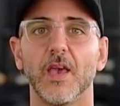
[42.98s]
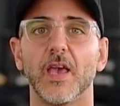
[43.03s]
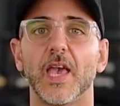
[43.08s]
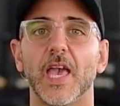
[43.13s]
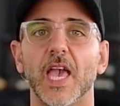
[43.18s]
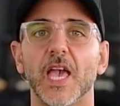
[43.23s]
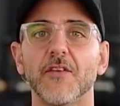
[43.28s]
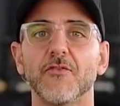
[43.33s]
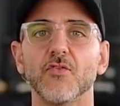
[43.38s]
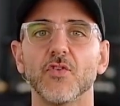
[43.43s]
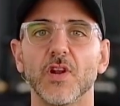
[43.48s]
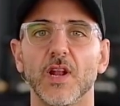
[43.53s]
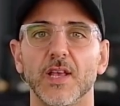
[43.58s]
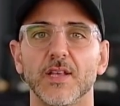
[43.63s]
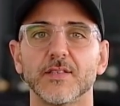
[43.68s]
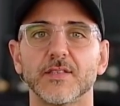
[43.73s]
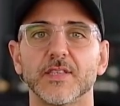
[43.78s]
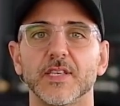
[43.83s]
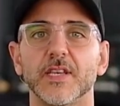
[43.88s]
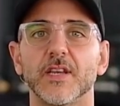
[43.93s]
Every
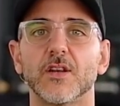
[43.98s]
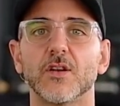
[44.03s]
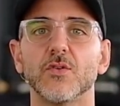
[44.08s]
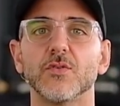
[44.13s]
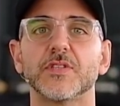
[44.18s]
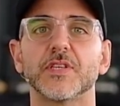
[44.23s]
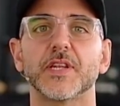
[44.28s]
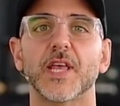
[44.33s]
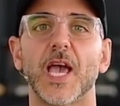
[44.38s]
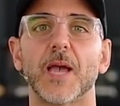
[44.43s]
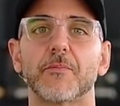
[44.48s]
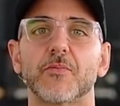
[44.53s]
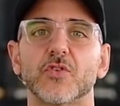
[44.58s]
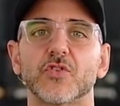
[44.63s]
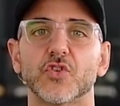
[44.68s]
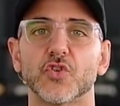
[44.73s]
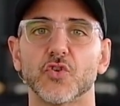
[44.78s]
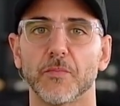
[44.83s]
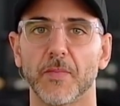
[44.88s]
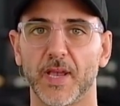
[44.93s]
lens includes an
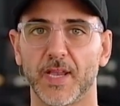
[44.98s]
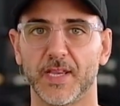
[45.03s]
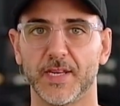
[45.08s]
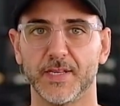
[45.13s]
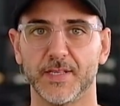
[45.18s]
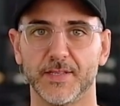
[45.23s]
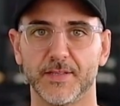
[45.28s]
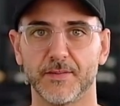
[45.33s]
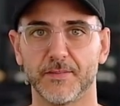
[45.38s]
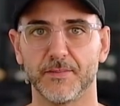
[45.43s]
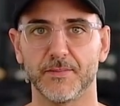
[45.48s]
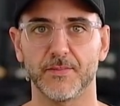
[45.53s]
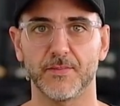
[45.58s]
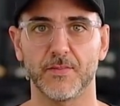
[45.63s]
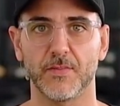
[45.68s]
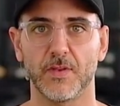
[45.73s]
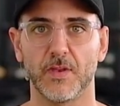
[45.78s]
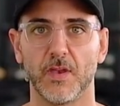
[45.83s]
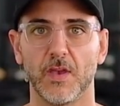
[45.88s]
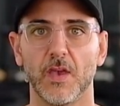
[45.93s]
aperture mechanism.
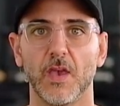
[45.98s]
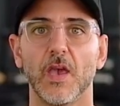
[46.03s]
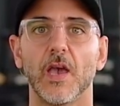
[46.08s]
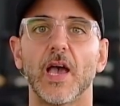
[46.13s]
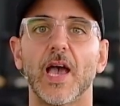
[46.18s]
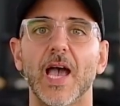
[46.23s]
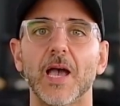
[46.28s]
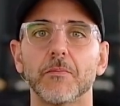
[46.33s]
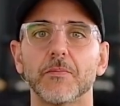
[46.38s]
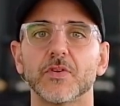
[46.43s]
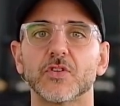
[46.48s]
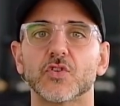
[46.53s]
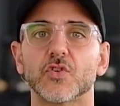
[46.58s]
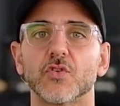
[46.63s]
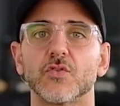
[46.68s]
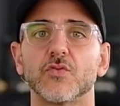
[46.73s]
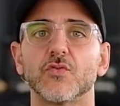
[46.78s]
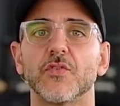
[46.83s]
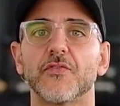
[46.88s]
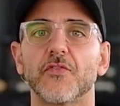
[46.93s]
Aperture
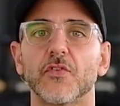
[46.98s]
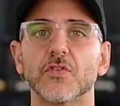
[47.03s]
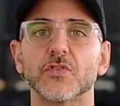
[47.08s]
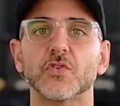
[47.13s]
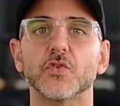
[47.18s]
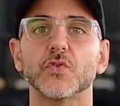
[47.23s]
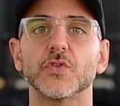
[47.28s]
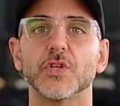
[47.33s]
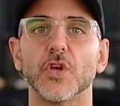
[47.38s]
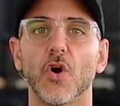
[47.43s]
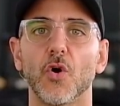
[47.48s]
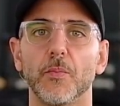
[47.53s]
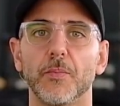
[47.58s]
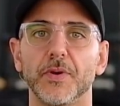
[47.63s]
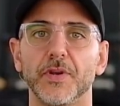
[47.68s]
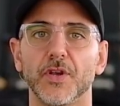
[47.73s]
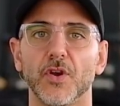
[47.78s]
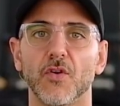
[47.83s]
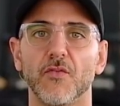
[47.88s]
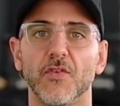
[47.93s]
refers to the
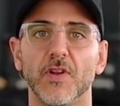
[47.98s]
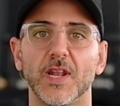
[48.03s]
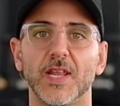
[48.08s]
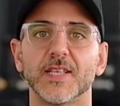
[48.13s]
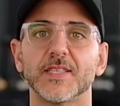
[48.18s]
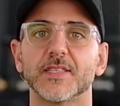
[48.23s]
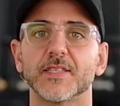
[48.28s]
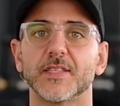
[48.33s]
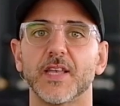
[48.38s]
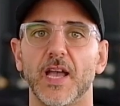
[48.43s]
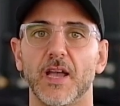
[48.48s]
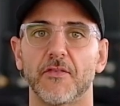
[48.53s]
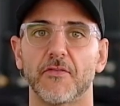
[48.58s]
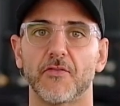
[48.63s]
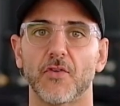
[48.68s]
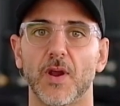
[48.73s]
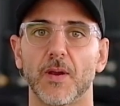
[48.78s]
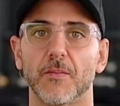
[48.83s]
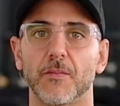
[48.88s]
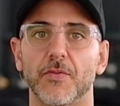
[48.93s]
opening of a lens
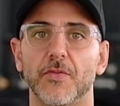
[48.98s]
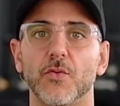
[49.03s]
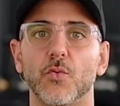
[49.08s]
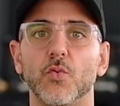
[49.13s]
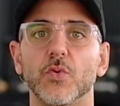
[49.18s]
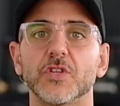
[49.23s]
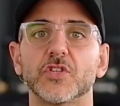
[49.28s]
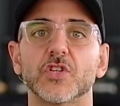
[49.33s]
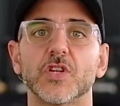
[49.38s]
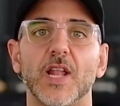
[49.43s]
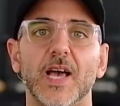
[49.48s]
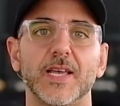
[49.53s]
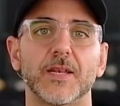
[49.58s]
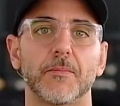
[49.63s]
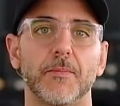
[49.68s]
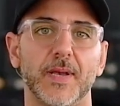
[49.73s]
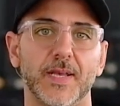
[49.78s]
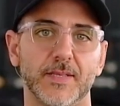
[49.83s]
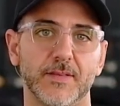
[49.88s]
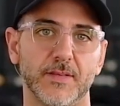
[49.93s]
diaphragm through which light
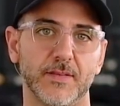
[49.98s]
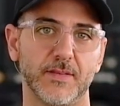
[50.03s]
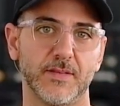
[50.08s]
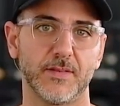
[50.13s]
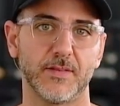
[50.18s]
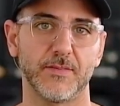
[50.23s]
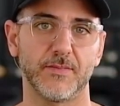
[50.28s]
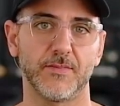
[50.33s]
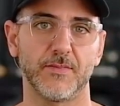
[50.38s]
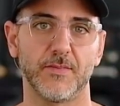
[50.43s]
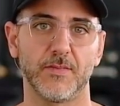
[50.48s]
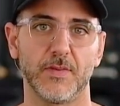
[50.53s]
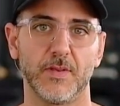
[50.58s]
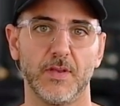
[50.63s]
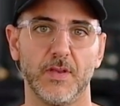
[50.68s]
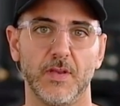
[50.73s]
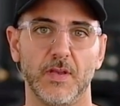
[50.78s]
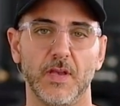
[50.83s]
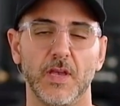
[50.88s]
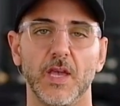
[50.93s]
passes.
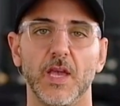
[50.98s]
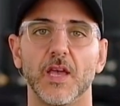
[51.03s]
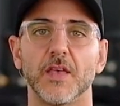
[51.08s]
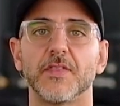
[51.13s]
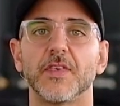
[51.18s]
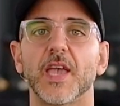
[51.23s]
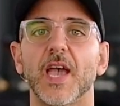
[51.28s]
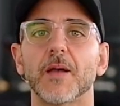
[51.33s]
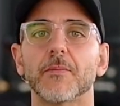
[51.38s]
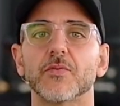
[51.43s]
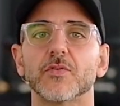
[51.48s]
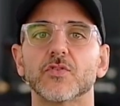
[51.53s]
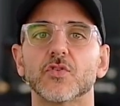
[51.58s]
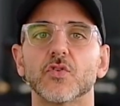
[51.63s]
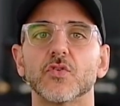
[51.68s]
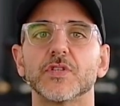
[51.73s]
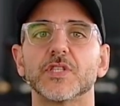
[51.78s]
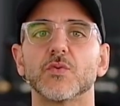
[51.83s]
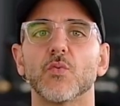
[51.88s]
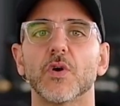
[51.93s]
The aperture
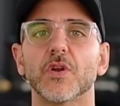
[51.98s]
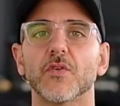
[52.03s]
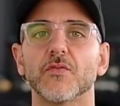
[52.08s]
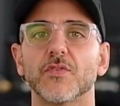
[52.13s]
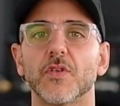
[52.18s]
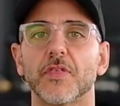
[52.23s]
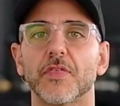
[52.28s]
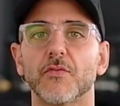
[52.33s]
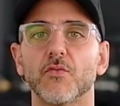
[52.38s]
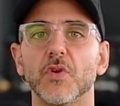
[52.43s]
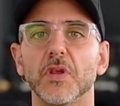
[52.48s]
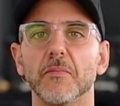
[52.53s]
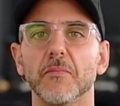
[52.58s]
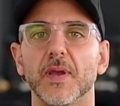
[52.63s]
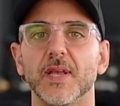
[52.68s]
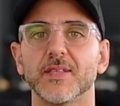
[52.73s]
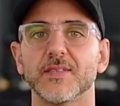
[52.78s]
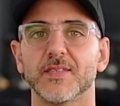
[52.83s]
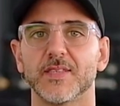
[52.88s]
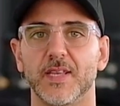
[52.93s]
is one of the three
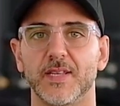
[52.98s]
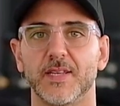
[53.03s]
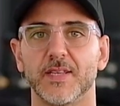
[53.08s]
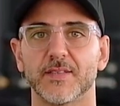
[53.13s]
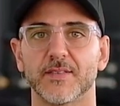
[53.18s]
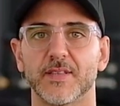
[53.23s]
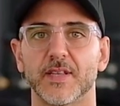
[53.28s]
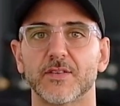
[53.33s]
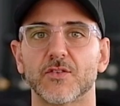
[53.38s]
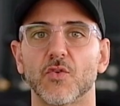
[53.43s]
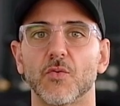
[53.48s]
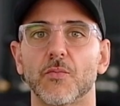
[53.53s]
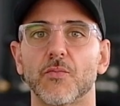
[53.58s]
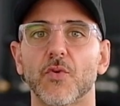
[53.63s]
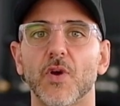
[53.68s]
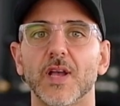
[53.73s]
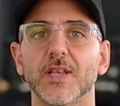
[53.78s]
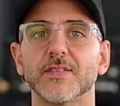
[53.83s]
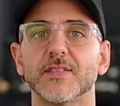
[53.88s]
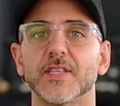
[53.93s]
main settings that
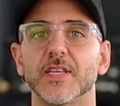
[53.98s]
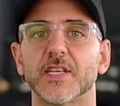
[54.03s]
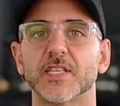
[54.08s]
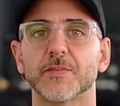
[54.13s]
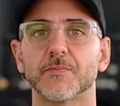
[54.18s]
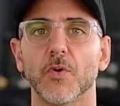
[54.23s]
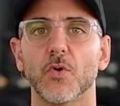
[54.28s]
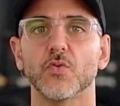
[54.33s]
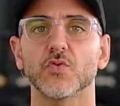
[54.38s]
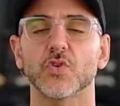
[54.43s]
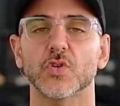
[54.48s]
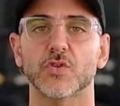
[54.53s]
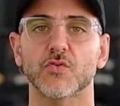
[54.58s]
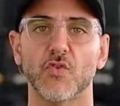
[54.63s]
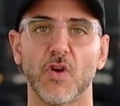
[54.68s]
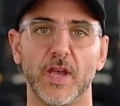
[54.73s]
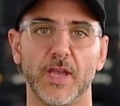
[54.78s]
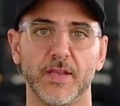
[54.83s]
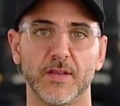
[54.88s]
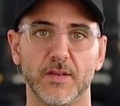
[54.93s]
comprise the exposure
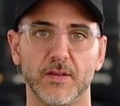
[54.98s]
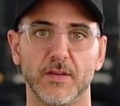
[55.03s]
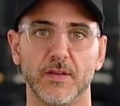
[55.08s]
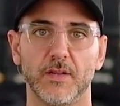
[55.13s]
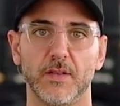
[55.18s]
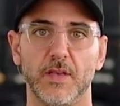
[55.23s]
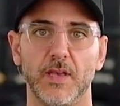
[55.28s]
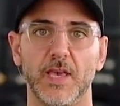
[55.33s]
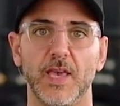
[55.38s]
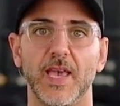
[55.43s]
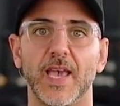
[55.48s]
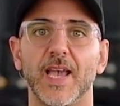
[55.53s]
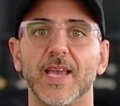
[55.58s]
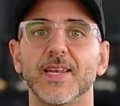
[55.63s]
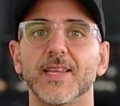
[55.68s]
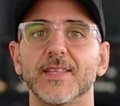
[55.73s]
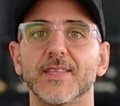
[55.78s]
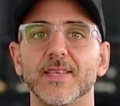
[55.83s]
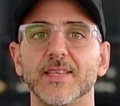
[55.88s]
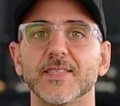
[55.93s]
triangle, and
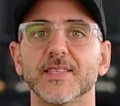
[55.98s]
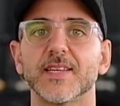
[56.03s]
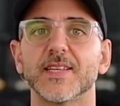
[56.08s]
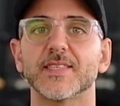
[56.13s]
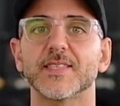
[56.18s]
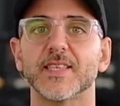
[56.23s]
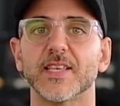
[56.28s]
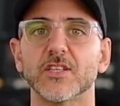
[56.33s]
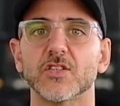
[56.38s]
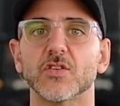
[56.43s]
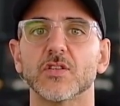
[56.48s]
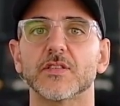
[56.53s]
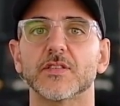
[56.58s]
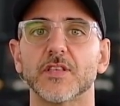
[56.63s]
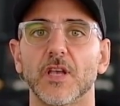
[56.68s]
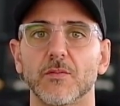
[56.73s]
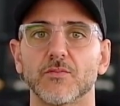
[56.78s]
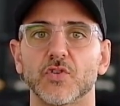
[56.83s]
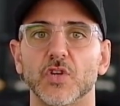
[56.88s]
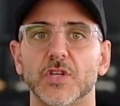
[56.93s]
it is an essential
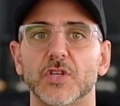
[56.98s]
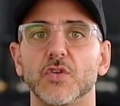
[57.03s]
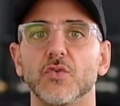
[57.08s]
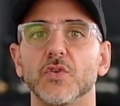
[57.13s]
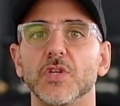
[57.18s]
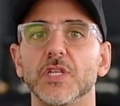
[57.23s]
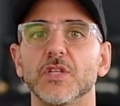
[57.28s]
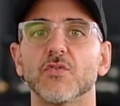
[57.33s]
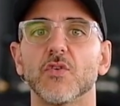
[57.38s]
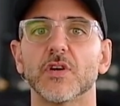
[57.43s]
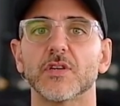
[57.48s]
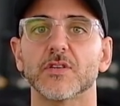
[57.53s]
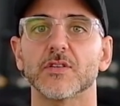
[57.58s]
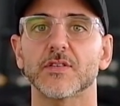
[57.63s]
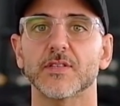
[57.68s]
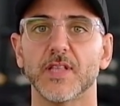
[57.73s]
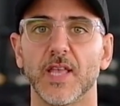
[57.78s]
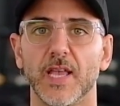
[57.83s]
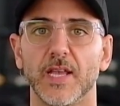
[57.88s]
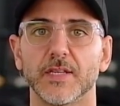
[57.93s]
subject you need to
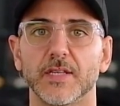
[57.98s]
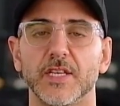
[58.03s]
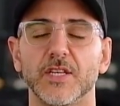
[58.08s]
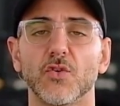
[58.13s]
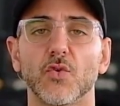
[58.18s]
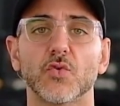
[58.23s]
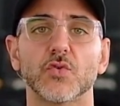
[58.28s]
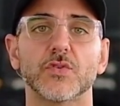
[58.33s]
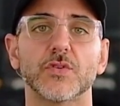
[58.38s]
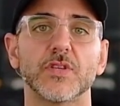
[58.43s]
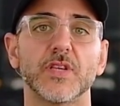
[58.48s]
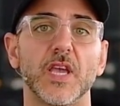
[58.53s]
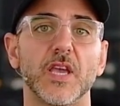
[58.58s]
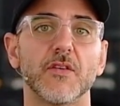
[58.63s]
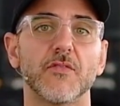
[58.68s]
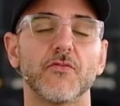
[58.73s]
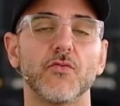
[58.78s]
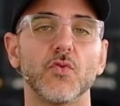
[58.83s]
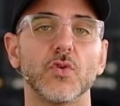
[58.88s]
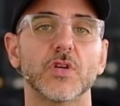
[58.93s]
understand in order to gain
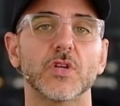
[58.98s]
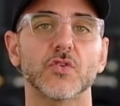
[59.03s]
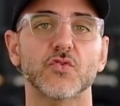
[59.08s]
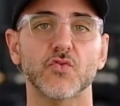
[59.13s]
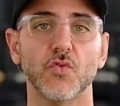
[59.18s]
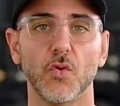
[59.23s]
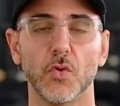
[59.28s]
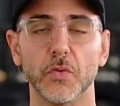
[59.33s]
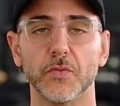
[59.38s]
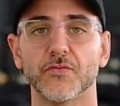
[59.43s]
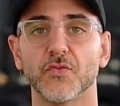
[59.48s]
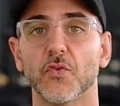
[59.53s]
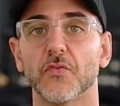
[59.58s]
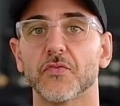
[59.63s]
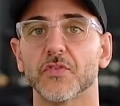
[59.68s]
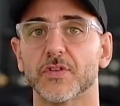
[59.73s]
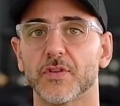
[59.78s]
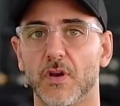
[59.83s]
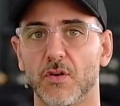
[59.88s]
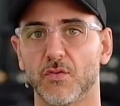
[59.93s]
full control of your
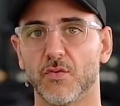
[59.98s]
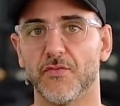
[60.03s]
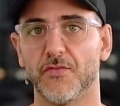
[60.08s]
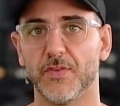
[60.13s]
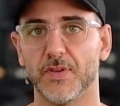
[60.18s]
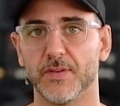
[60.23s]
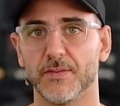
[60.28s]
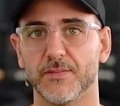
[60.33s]
photography.